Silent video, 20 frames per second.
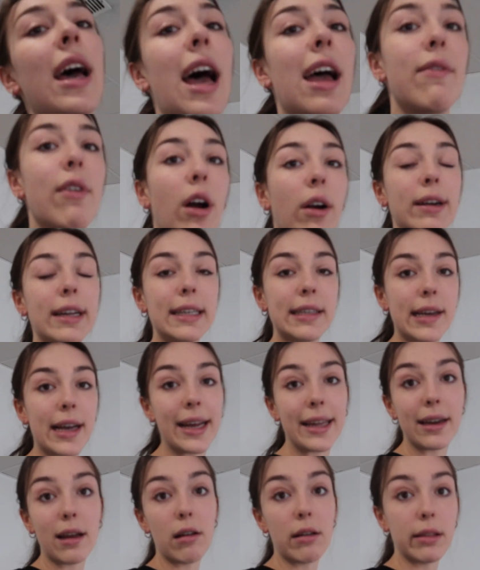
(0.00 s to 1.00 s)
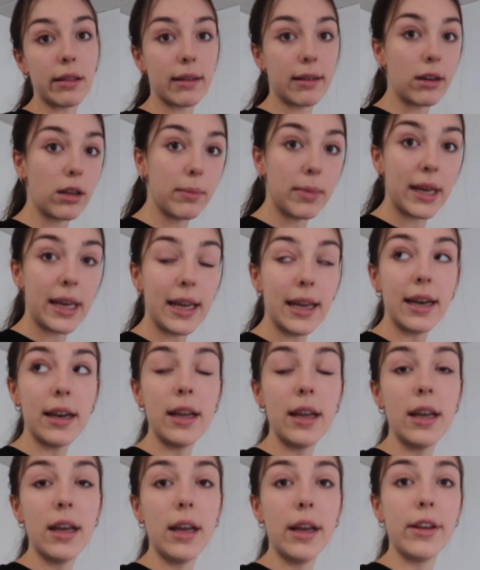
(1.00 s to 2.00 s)
I've already done a little bit
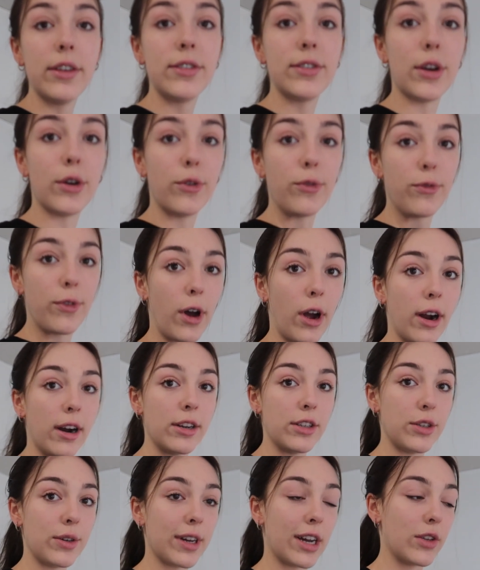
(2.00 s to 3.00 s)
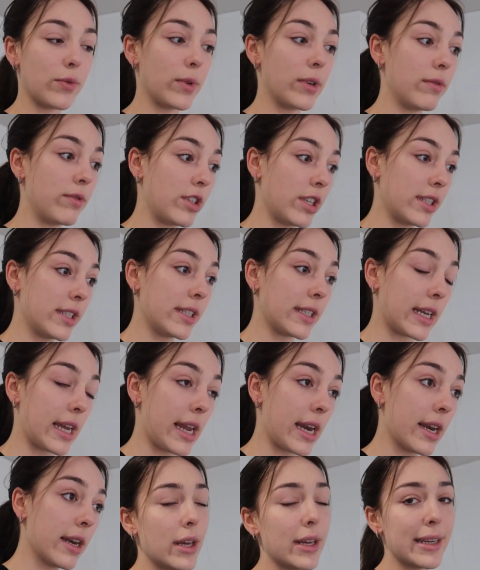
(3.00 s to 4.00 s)
so far, as you guys would have just
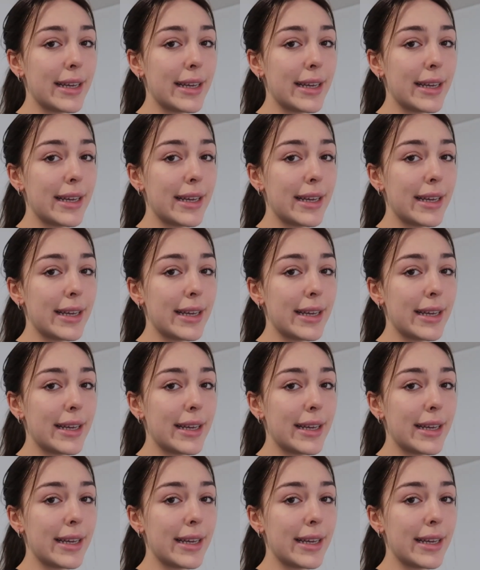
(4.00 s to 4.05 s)
seen.